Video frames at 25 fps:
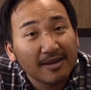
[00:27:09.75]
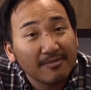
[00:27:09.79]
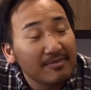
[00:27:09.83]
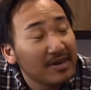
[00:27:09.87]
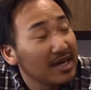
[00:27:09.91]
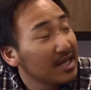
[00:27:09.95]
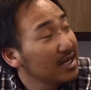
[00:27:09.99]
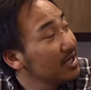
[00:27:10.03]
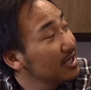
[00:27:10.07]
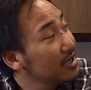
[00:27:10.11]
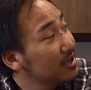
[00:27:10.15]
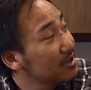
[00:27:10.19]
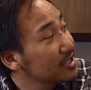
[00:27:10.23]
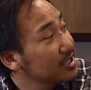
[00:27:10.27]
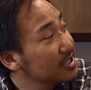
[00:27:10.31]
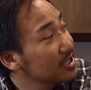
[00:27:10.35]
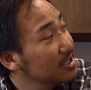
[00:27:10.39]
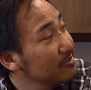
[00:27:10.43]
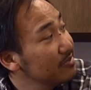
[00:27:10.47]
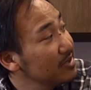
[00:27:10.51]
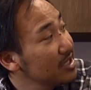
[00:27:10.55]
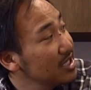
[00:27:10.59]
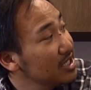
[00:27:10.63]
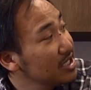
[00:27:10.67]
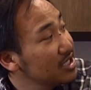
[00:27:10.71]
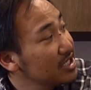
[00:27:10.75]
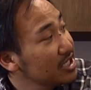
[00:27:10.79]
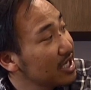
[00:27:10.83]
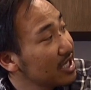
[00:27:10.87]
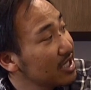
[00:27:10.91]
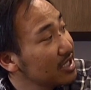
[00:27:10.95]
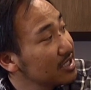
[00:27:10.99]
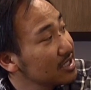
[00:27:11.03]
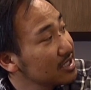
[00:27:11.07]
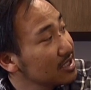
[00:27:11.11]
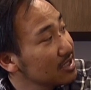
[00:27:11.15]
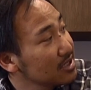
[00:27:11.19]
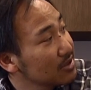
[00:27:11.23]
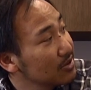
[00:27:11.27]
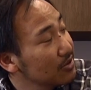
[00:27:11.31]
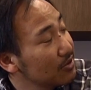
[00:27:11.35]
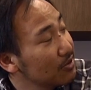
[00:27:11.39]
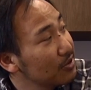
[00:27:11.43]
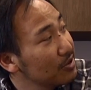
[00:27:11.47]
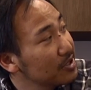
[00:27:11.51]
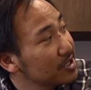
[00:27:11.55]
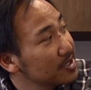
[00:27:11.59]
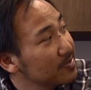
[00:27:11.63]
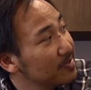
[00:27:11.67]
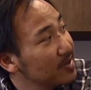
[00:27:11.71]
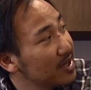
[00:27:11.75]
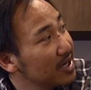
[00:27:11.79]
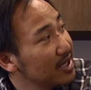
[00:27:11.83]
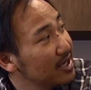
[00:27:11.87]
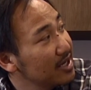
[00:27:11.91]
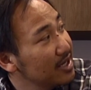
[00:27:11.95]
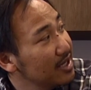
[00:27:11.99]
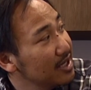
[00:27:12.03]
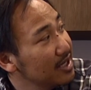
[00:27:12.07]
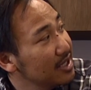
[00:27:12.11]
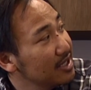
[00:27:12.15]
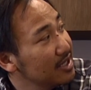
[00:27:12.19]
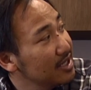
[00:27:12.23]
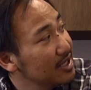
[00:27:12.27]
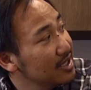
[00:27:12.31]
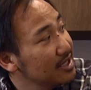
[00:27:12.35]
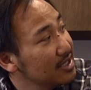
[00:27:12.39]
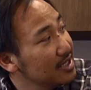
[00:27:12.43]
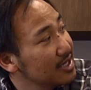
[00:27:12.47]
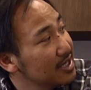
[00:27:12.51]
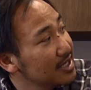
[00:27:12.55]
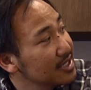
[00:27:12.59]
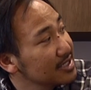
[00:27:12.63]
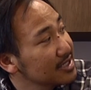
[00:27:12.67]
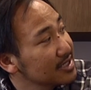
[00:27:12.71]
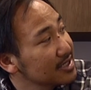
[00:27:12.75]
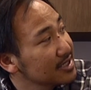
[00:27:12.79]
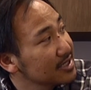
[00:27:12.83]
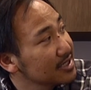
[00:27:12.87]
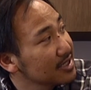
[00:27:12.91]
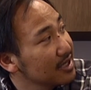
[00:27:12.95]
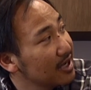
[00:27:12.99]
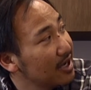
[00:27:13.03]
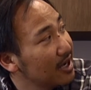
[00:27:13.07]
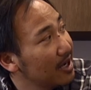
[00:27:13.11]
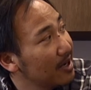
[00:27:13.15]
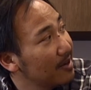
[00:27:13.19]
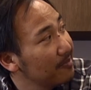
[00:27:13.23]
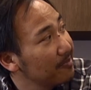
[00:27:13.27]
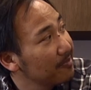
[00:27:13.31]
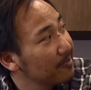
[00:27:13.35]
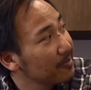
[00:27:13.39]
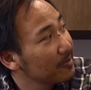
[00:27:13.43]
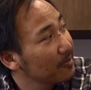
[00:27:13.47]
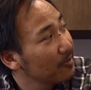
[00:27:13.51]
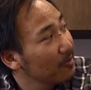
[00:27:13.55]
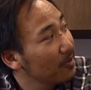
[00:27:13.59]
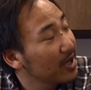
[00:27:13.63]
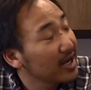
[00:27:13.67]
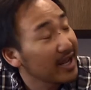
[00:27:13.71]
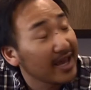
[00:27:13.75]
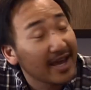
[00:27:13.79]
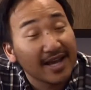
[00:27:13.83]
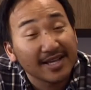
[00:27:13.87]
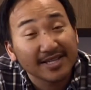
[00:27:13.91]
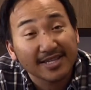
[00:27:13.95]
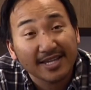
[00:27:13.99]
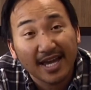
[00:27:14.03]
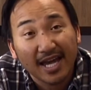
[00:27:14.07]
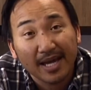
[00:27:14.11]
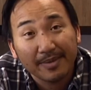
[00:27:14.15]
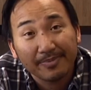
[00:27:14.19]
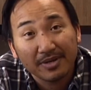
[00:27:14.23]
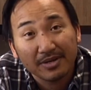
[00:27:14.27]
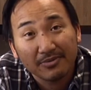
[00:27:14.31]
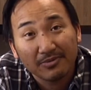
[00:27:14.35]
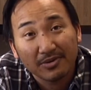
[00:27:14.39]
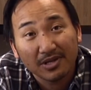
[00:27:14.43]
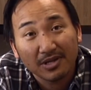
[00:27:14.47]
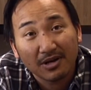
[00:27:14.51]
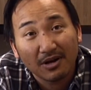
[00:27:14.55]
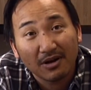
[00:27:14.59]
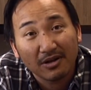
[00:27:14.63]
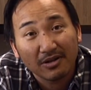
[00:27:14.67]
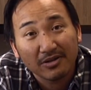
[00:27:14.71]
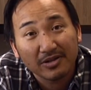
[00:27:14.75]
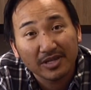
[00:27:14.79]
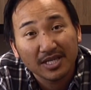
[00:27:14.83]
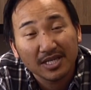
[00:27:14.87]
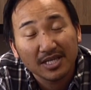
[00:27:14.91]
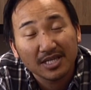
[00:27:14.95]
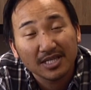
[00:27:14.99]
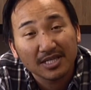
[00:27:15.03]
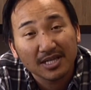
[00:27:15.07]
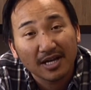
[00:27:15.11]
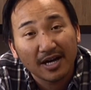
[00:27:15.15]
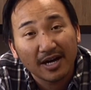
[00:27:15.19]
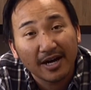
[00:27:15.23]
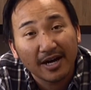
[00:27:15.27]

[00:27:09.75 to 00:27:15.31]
many are still being challenged in the courts. But it does, what has happened with all these